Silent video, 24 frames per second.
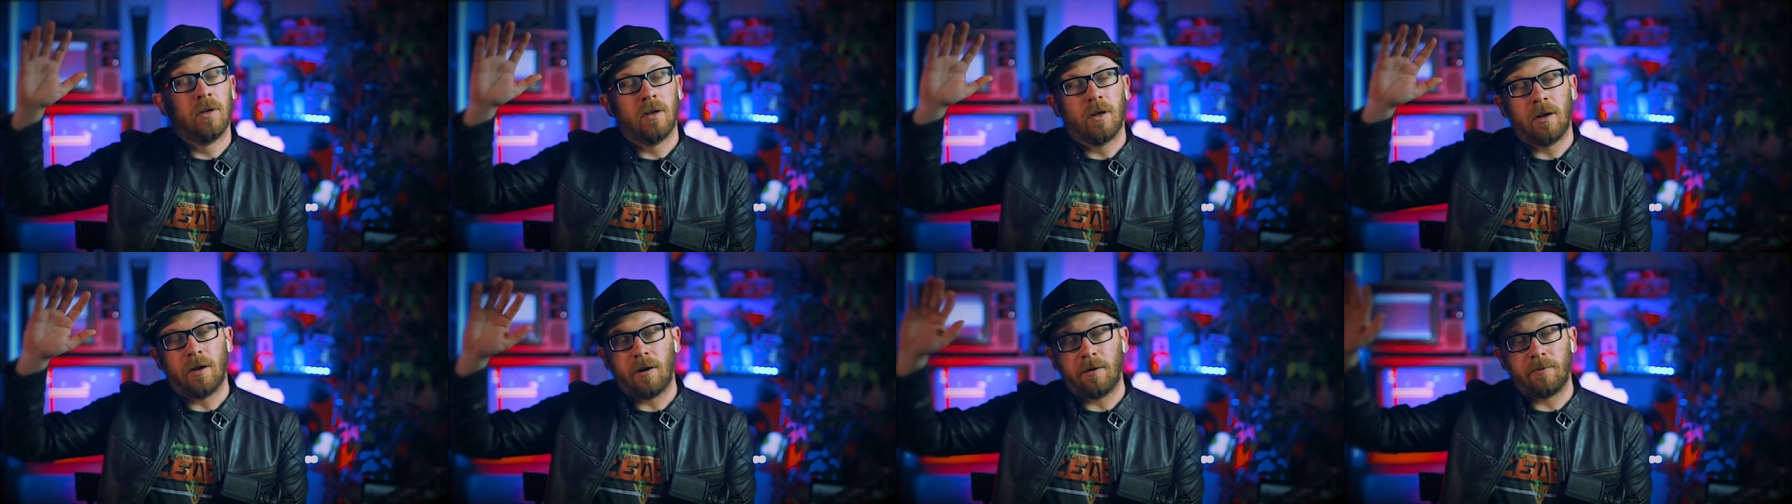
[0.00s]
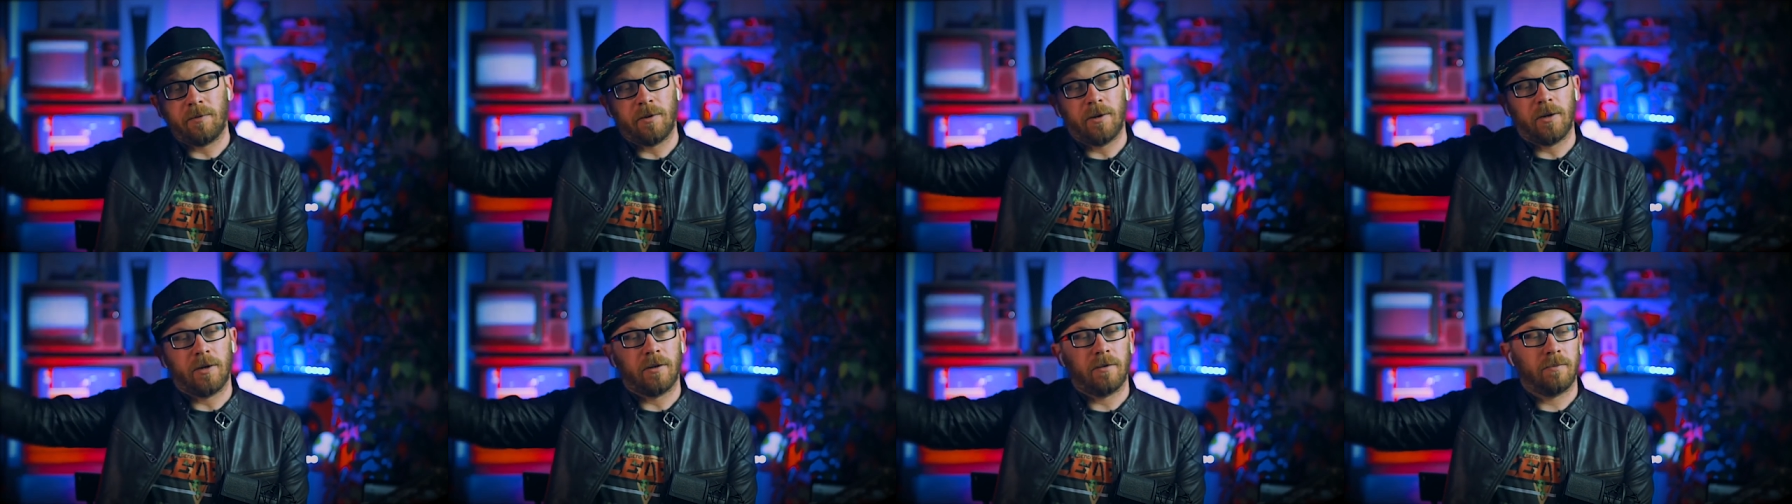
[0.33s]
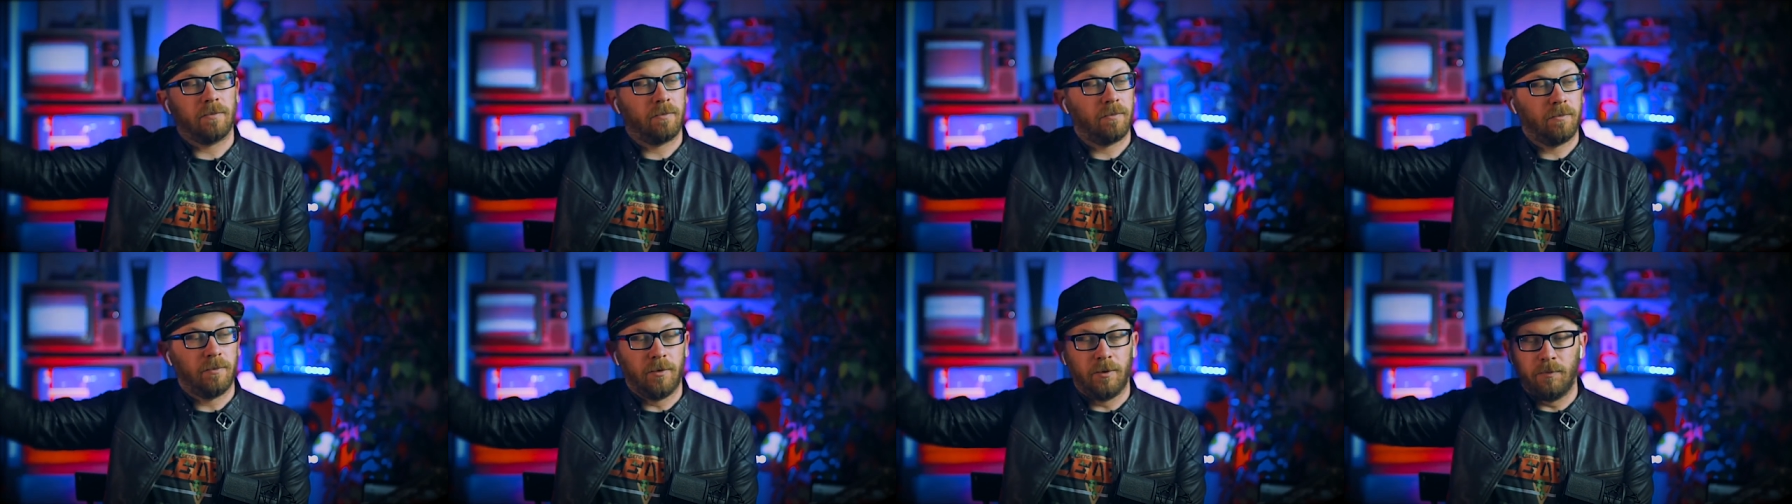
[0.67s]
However, you
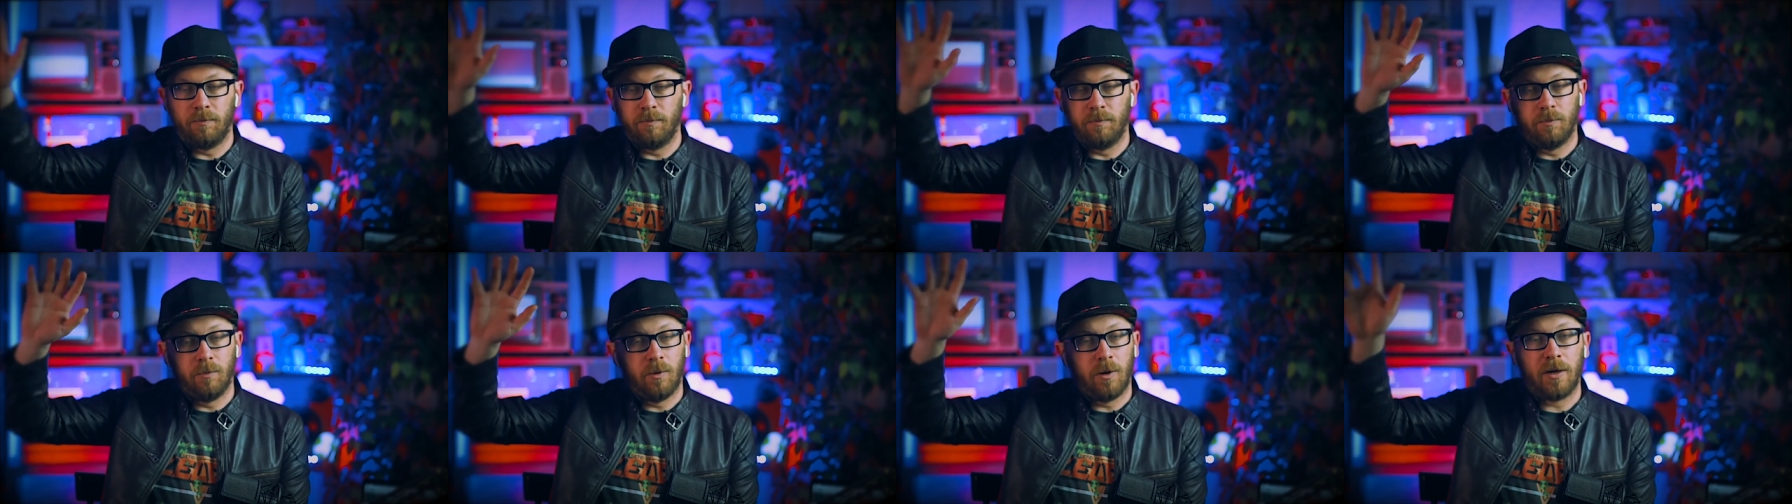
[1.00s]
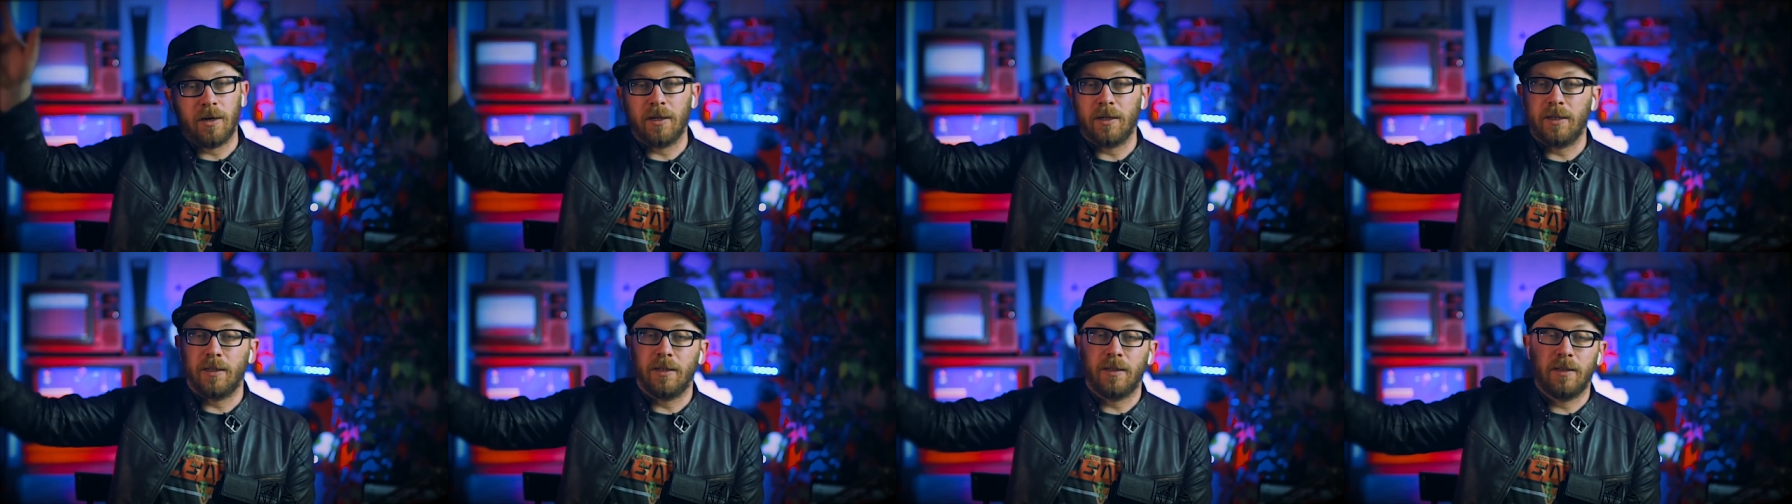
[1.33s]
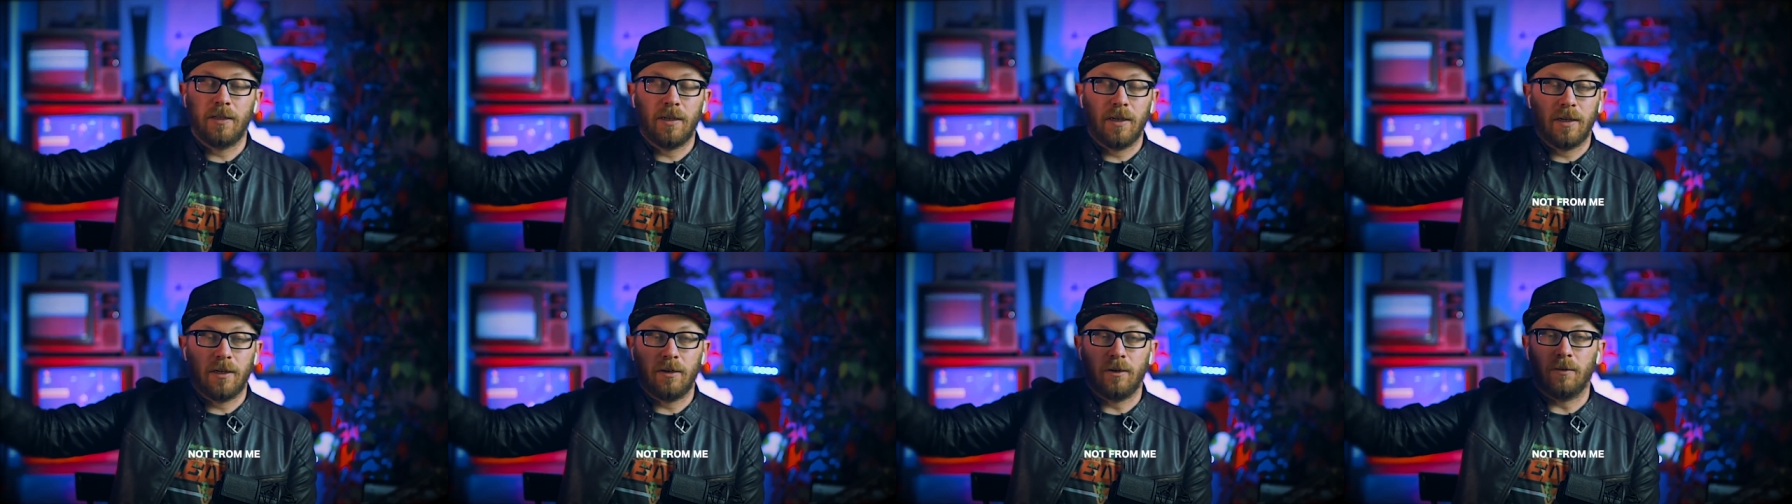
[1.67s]
want to
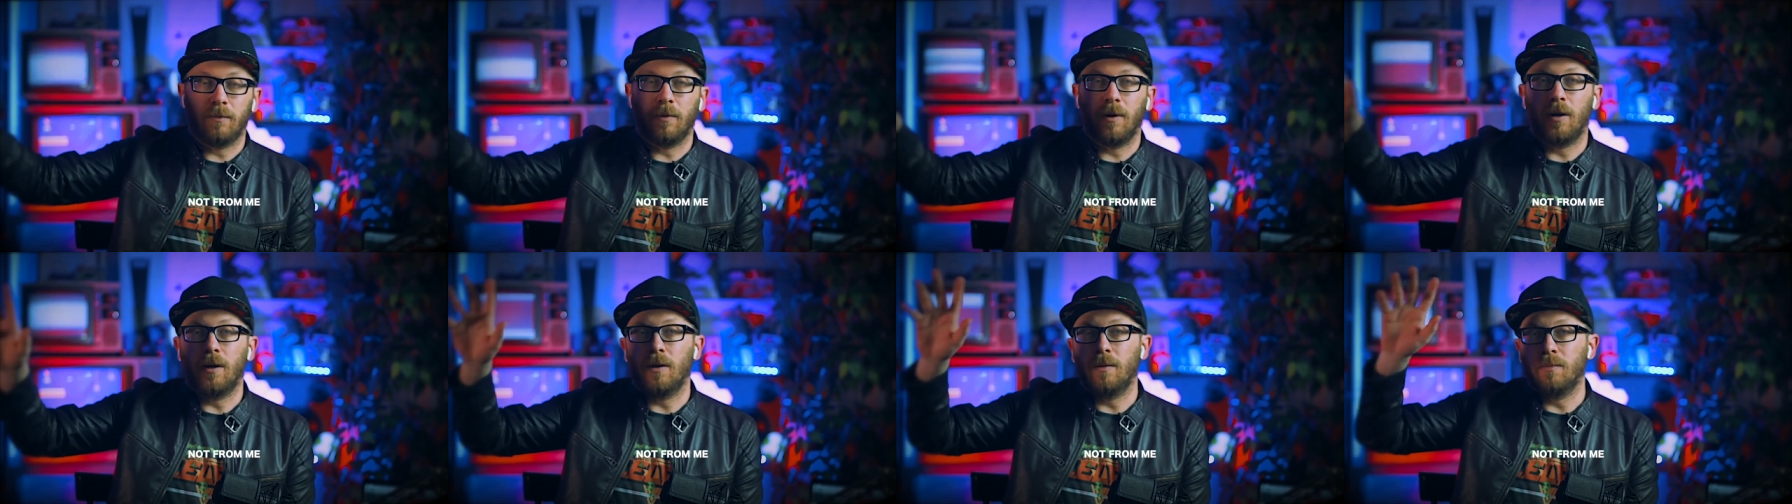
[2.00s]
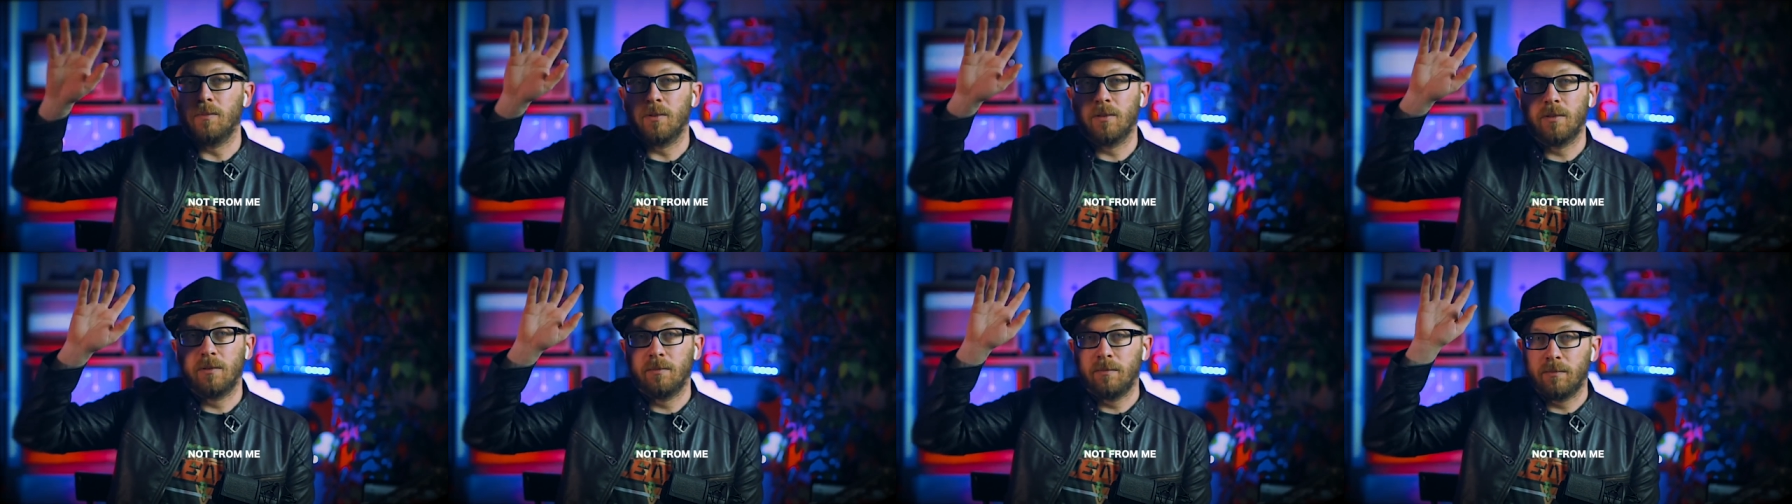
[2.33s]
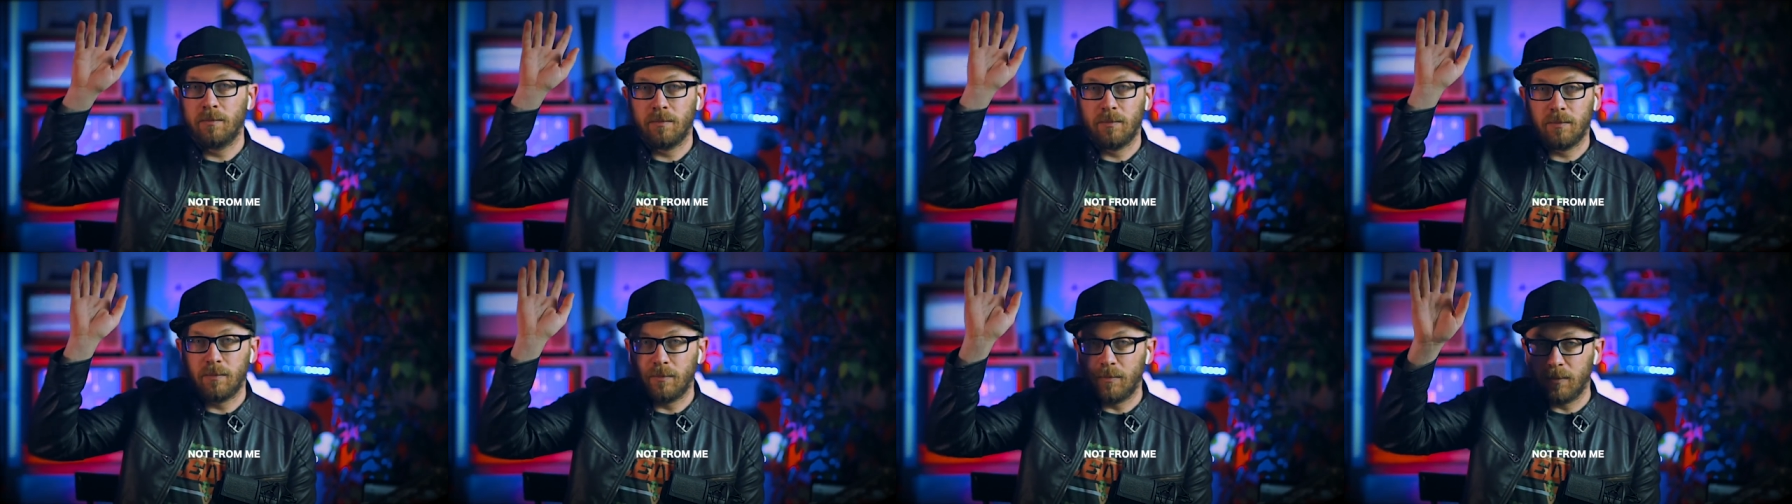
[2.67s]
get your ROMs
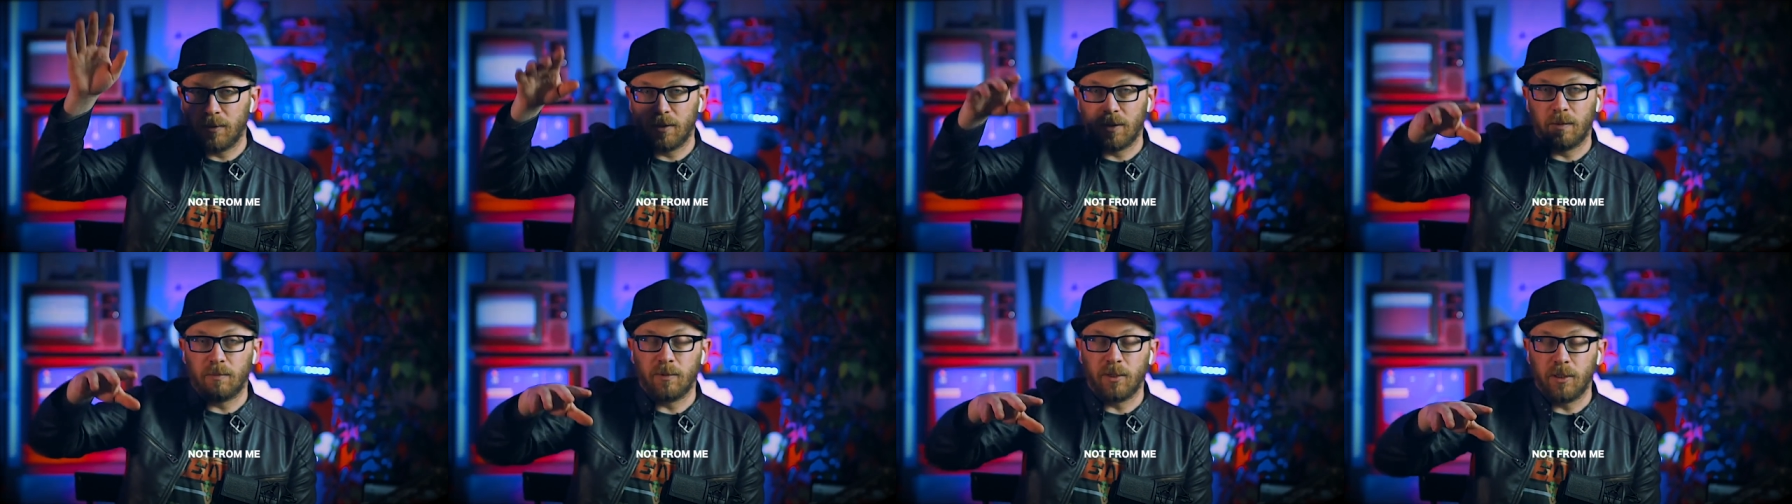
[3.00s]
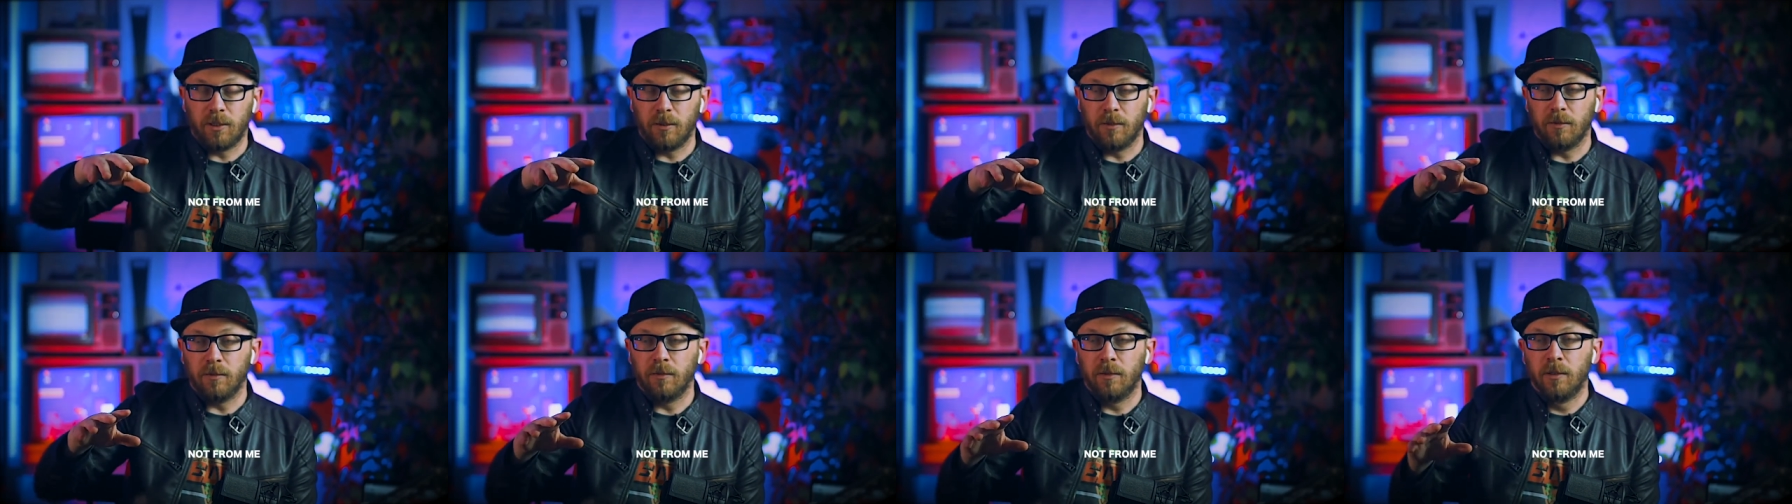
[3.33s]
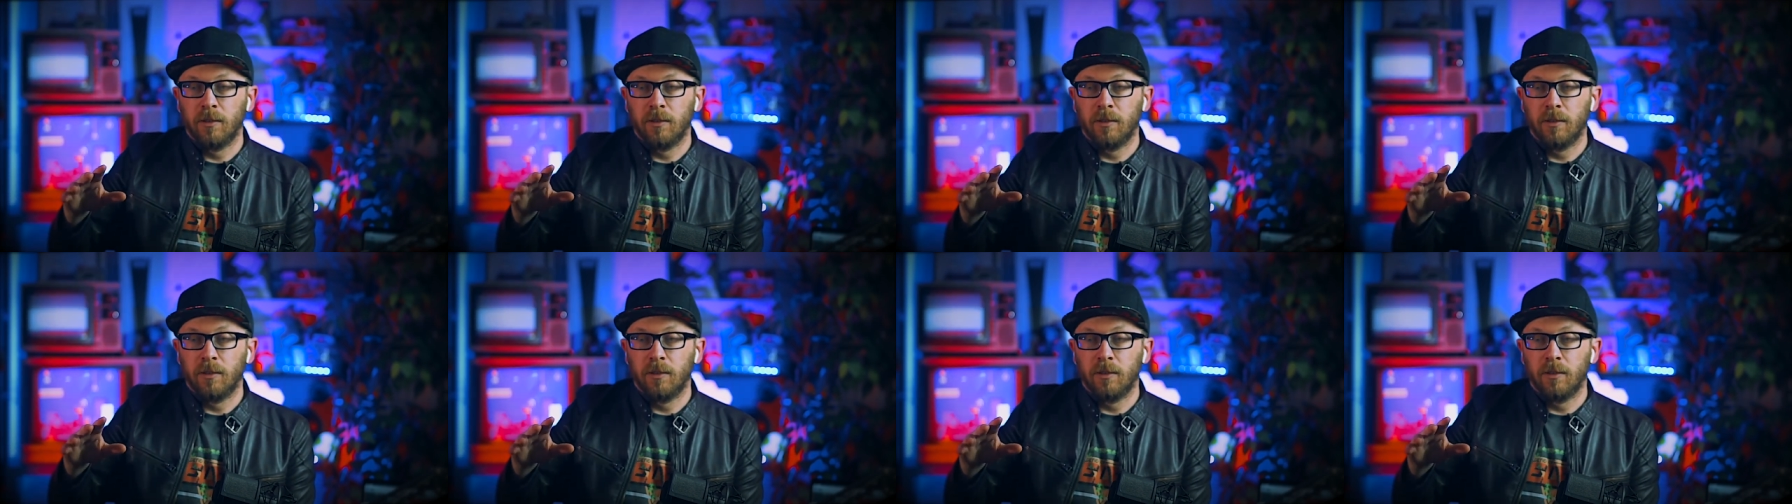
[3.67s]
it's up to you.